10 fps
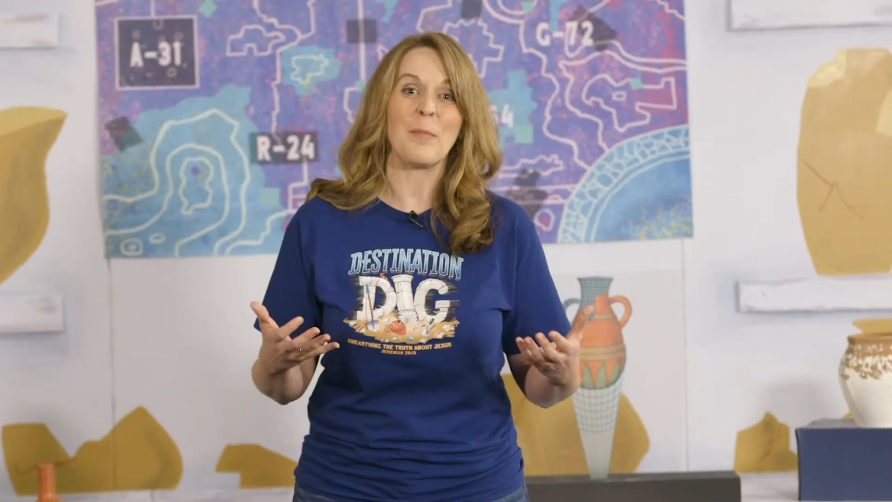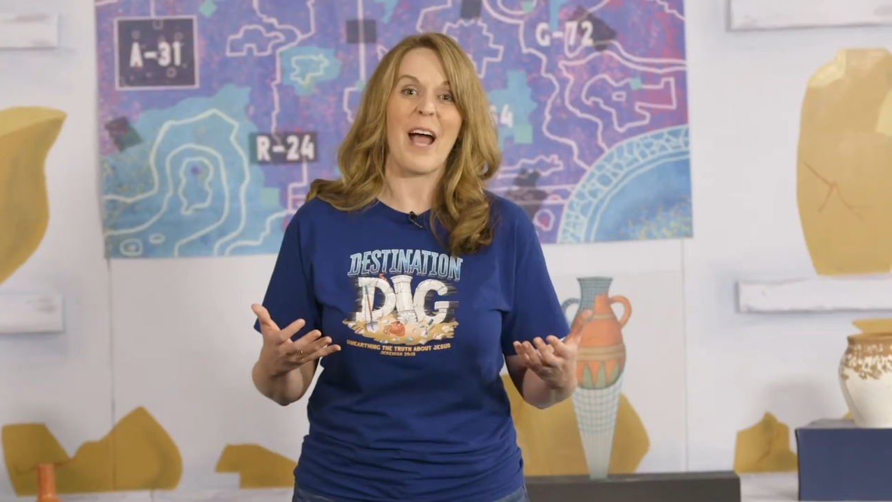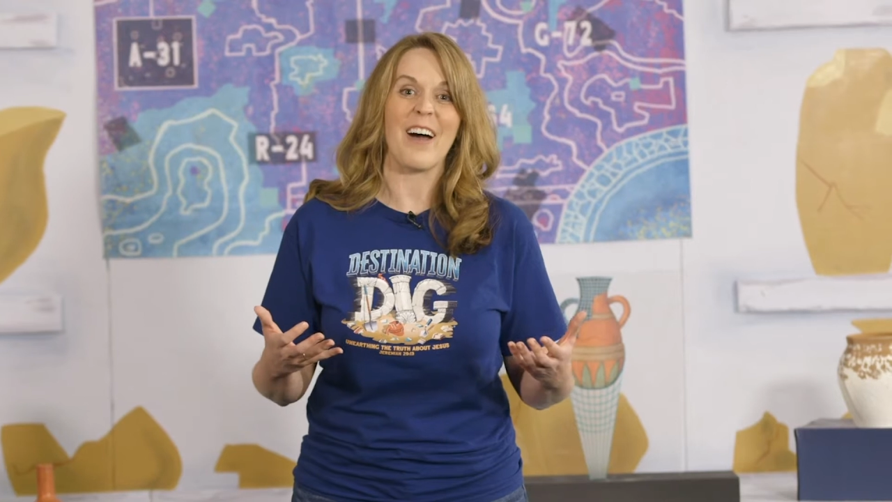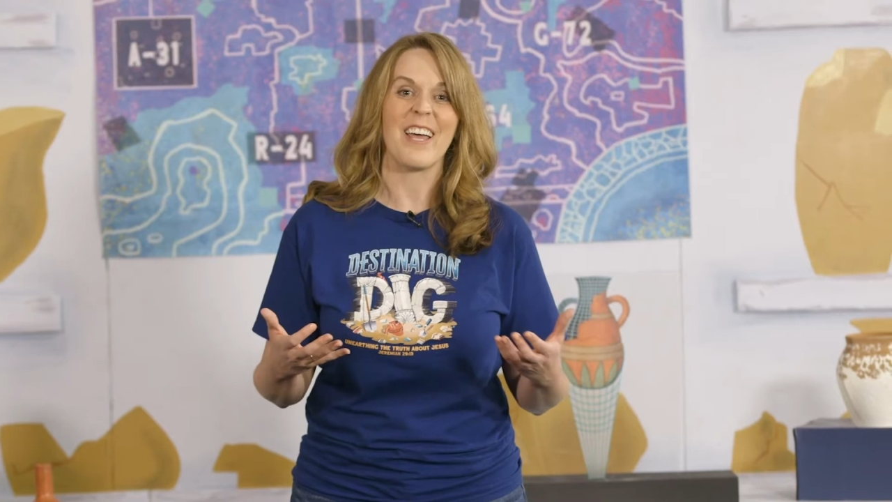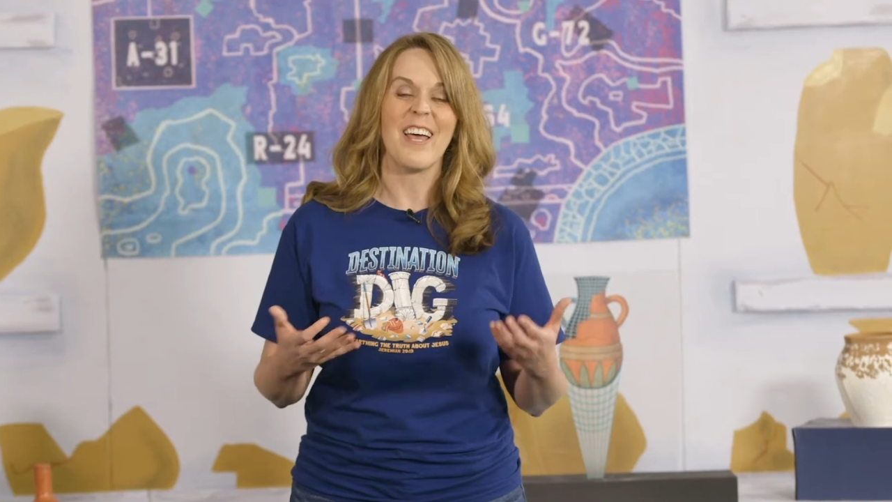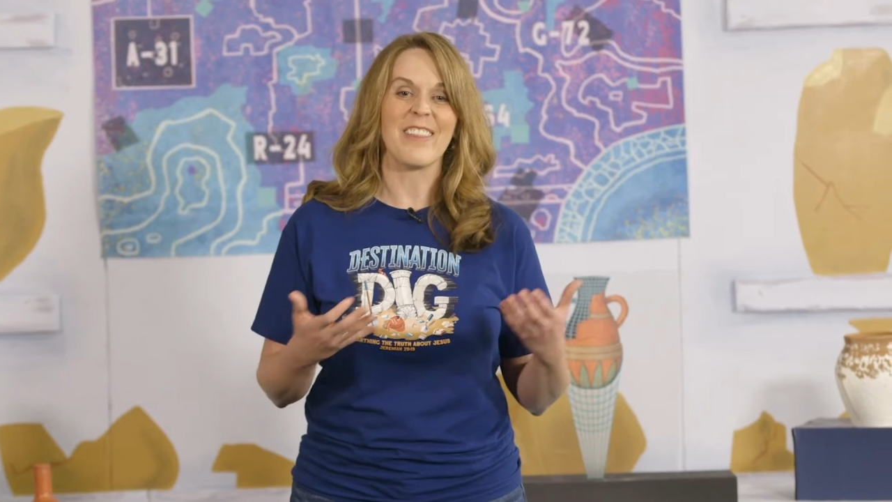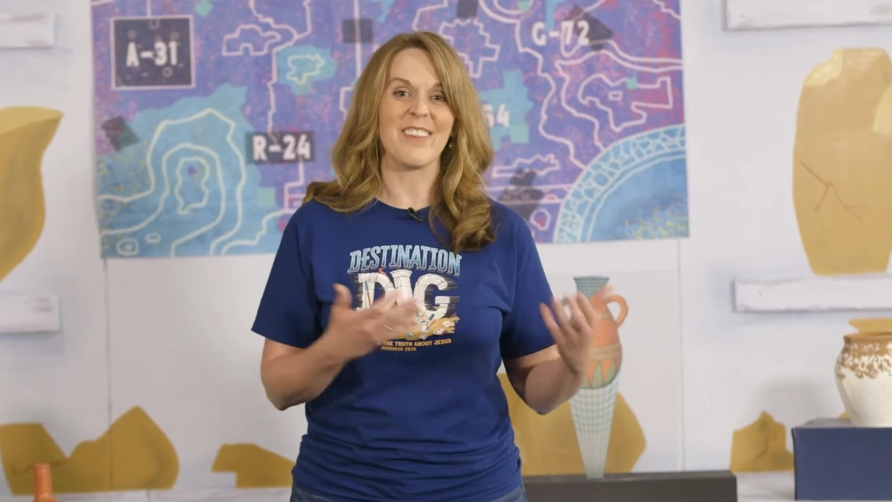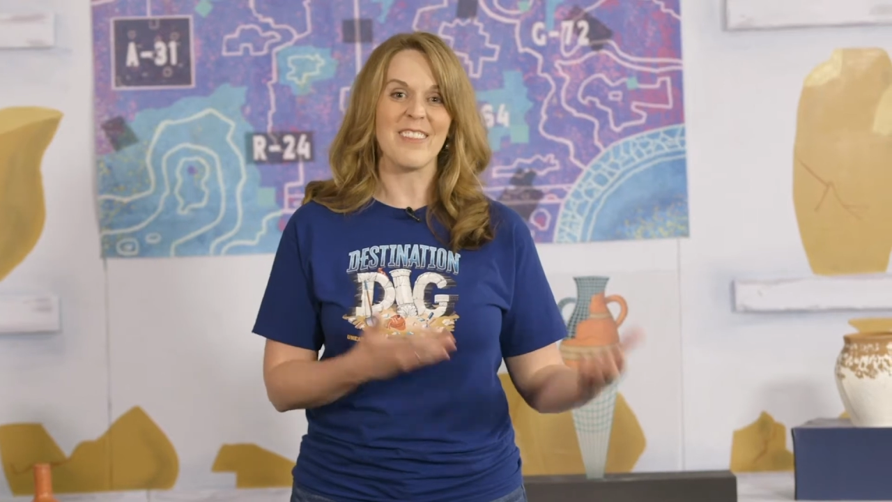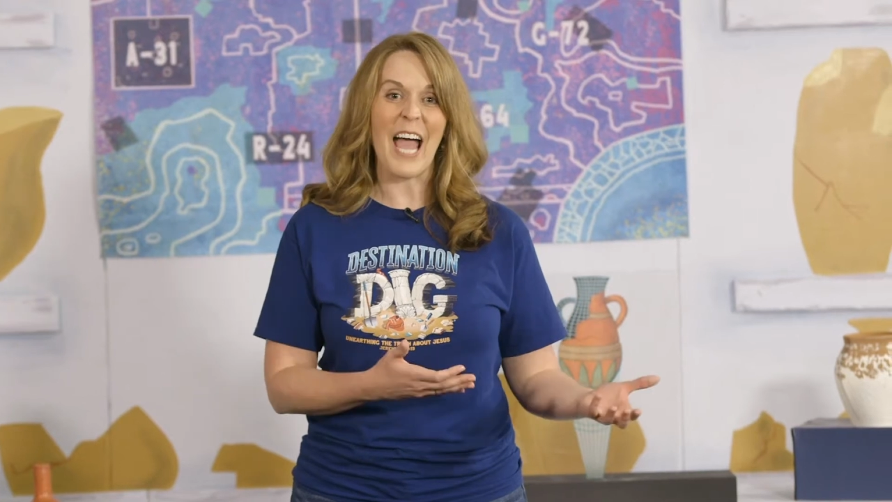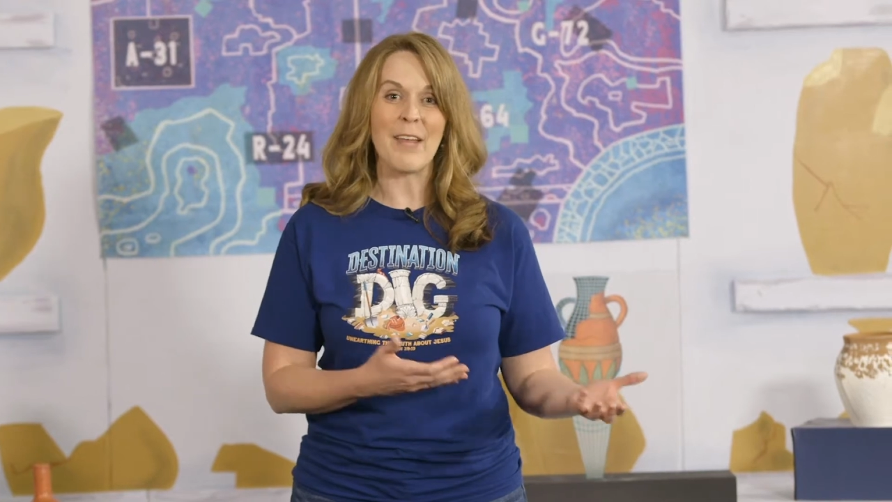about
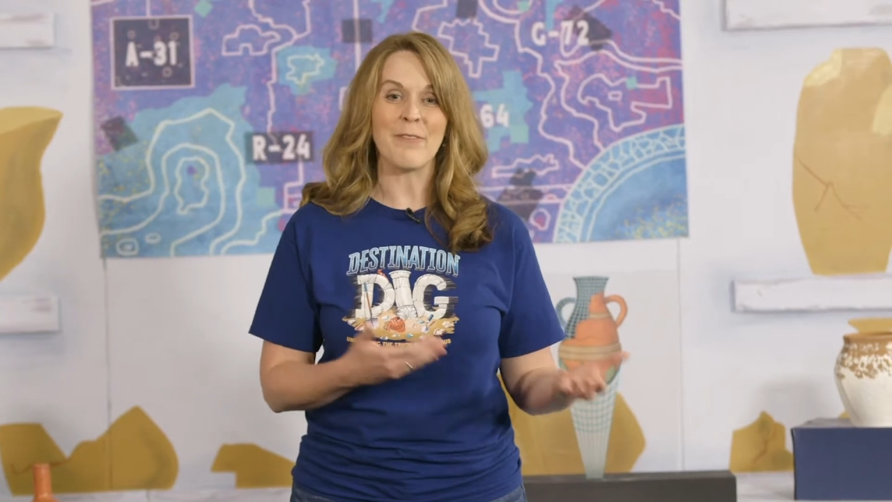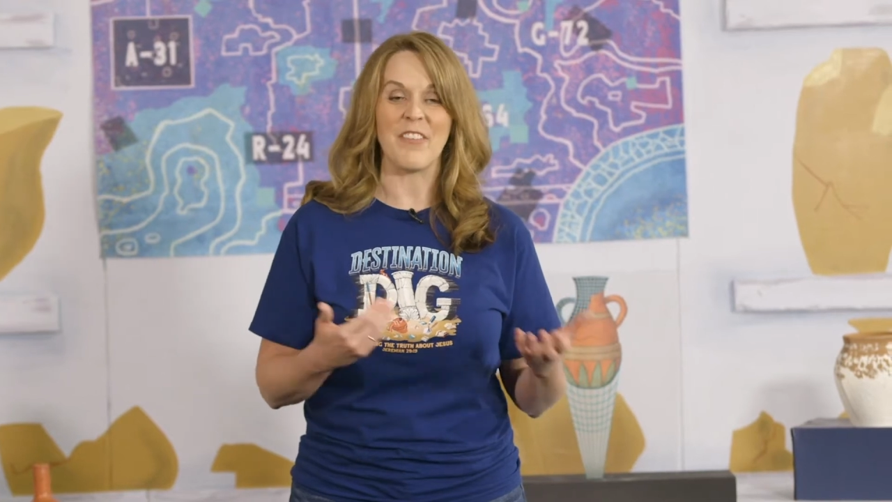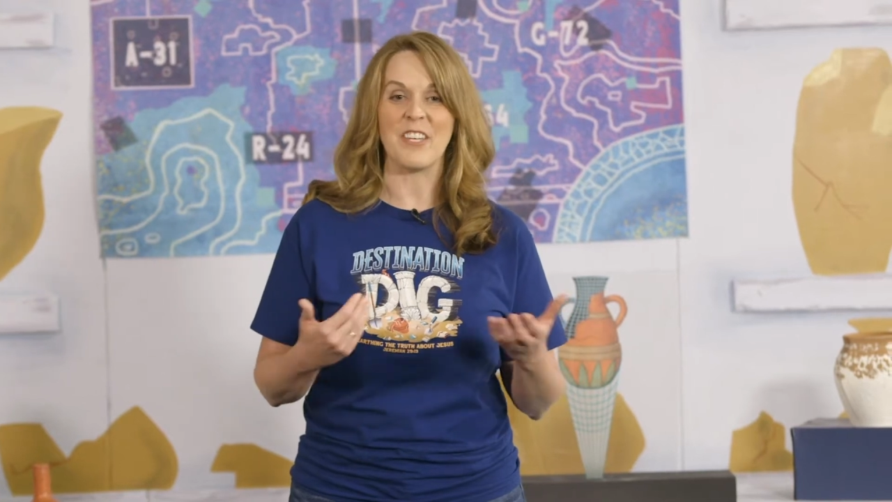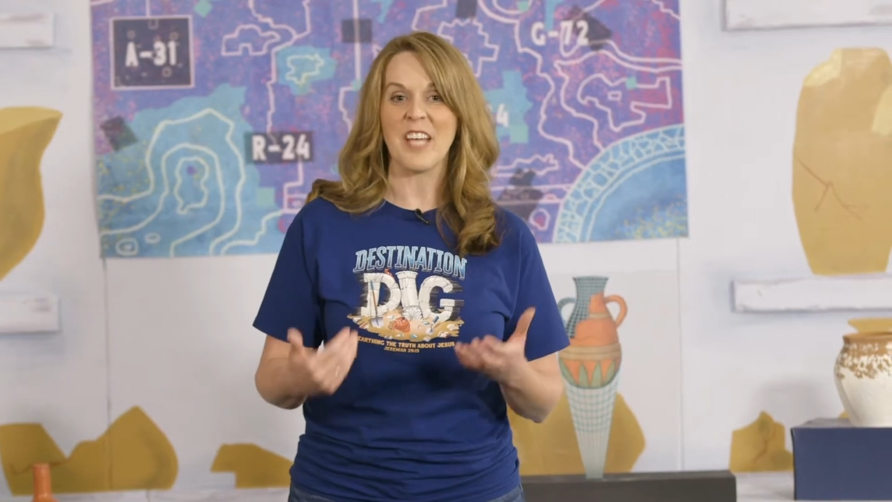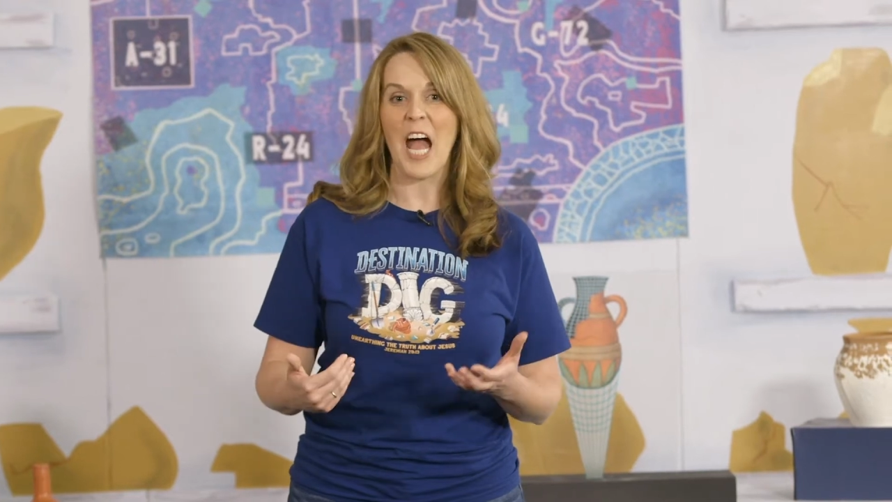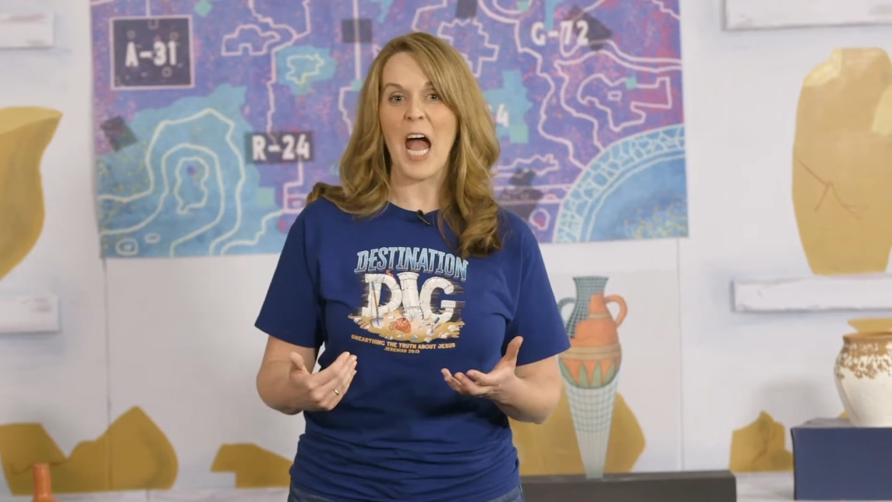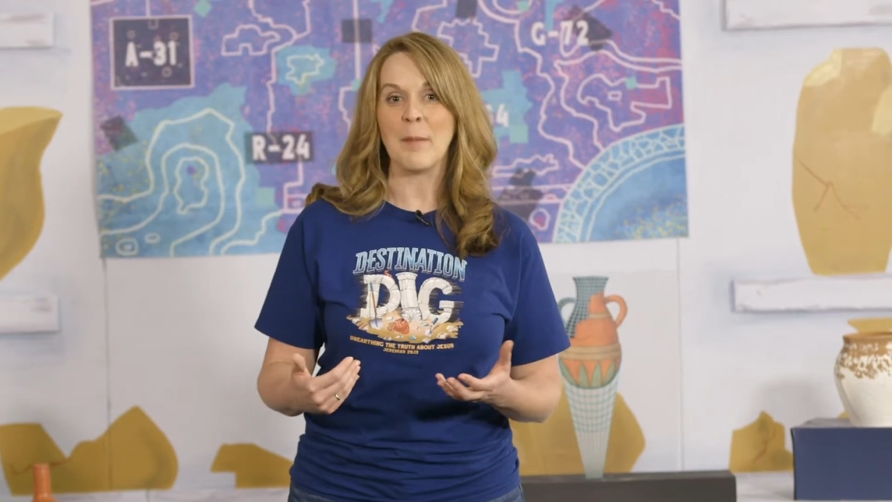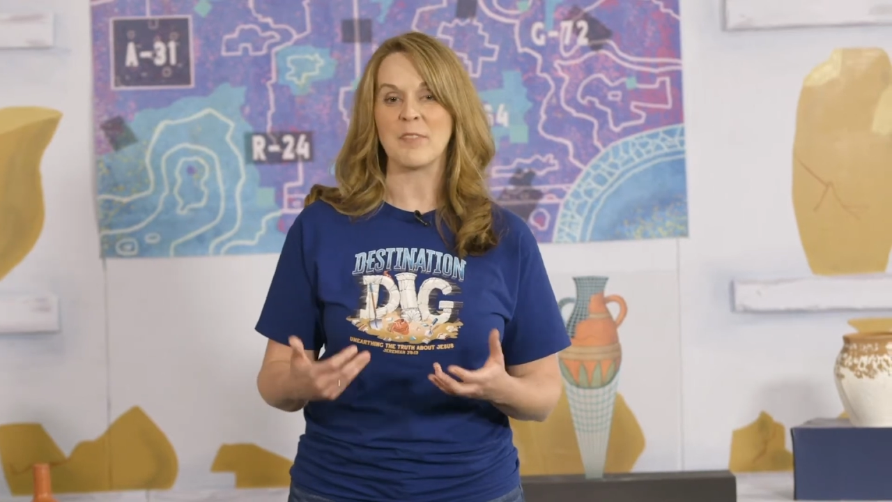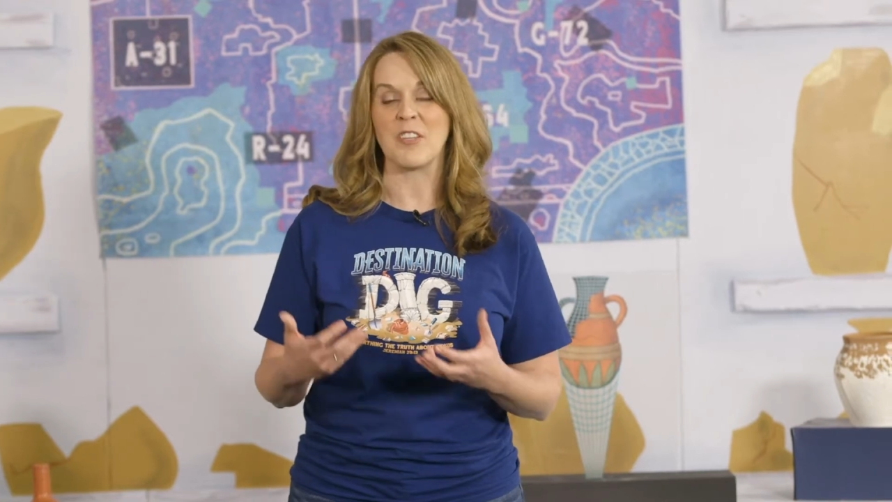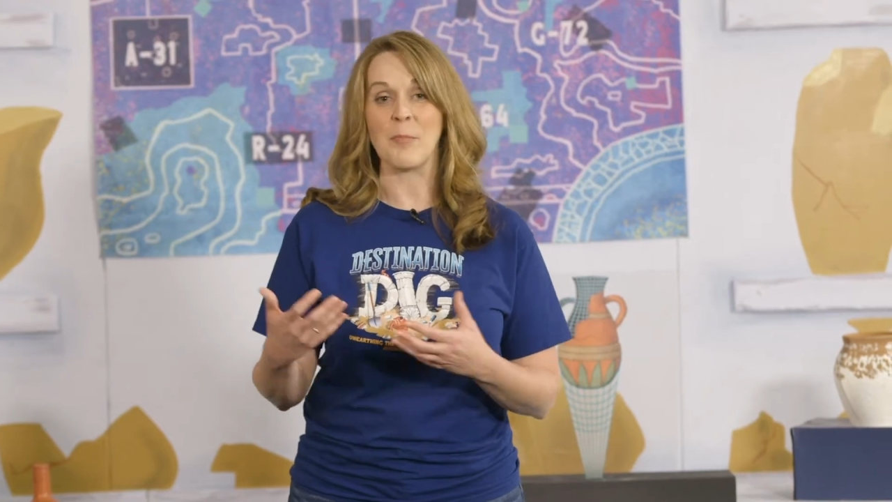the life and the
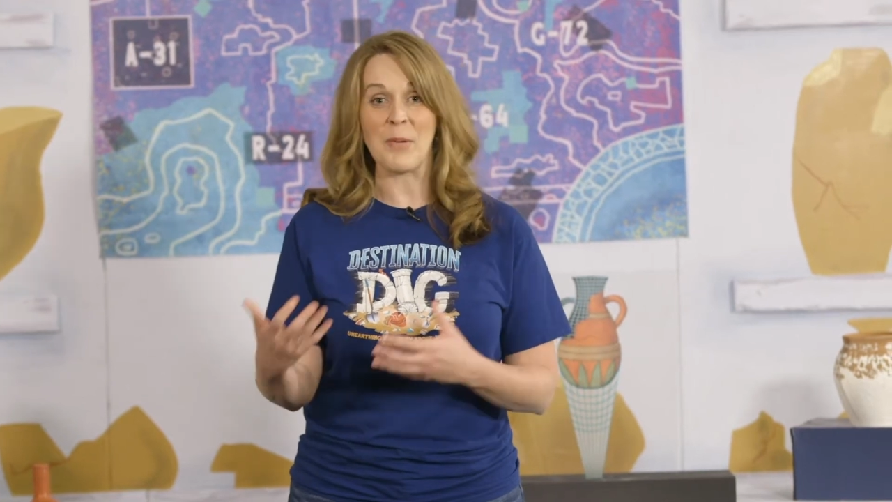times and the